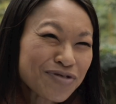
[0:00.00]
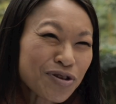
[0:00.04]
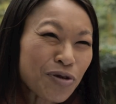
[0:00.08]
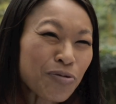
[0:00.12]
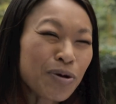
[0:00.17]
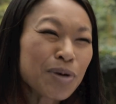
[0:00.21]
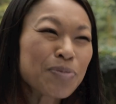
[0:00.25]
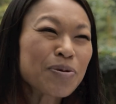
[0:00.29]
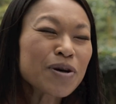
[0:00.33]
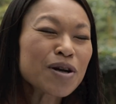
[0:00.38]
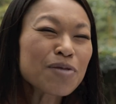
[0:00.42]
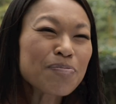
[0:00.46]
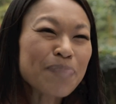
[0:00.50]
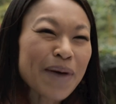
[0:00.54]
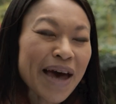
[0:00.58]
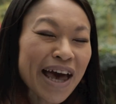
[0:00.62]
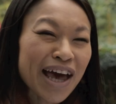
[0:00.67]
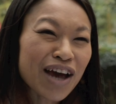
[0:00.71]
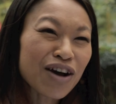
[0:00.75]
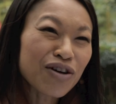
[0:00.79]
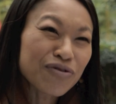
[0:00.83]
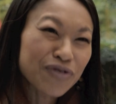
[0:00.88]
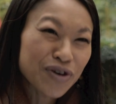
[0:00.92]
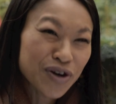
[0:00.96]
We put a
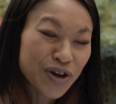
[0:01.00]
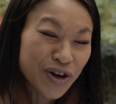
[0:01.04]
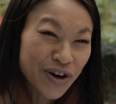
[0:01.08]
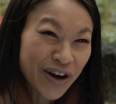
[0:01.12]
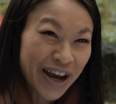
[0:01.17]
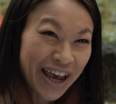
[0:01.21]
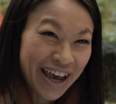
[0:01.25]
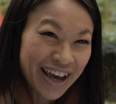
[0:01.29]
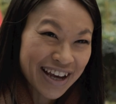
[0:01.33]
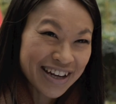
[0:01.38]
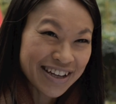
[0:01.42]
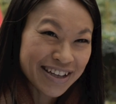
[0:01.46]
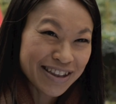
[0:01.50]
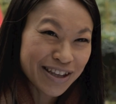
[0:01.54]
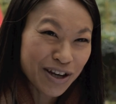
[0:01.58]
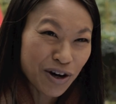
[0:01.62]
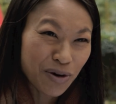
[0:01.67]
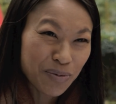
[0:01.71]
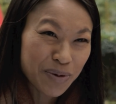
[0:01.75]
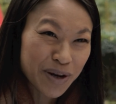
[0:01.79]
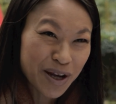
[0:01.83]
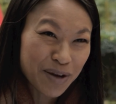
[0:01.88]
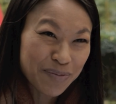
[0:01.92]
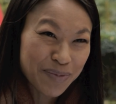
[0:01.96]
bag over her head in the
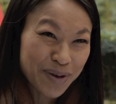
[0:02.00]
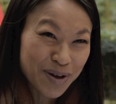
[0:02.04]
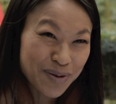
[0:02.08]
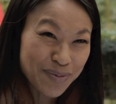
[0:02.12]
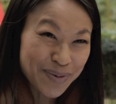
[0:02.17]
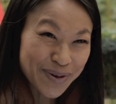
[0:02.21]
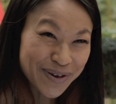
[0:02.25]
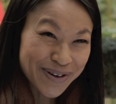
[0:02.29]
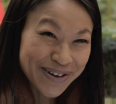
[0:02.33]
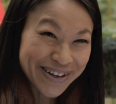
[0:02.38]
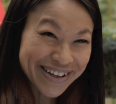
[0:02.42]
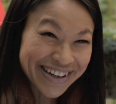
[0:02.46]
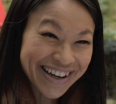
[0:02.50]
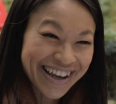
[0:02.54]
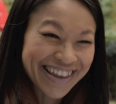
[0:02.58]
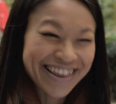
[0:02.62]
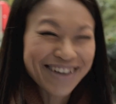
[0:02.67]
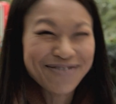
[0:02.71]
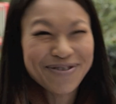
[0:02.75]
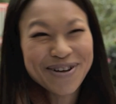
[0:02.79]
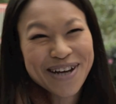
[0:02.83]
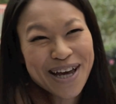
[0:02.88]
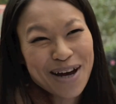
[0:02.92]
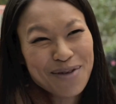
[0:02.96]
opening billboard, and
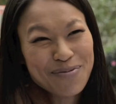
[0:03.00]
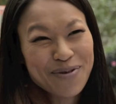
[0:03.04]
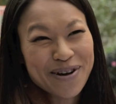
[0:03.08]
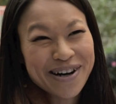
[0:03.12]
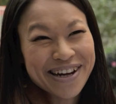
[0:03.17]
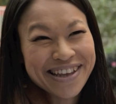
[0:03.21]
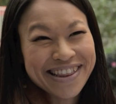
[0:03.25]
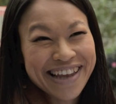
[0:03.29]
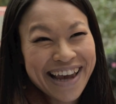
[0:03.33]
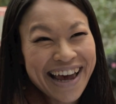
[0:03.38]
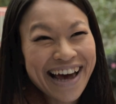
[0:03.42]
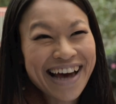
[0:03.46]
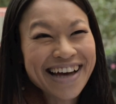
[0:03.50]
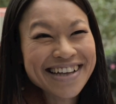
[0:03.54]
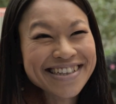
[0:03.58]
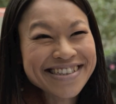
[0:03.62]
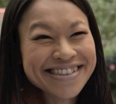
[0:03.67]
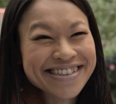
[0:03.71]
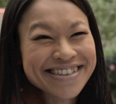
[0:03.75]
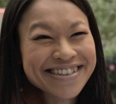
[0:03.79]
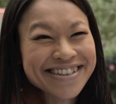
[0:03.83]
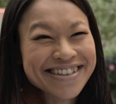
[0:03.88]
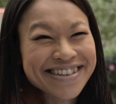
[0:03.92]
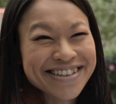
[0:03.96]
then we kept running the
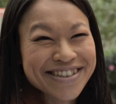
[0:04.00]
ads.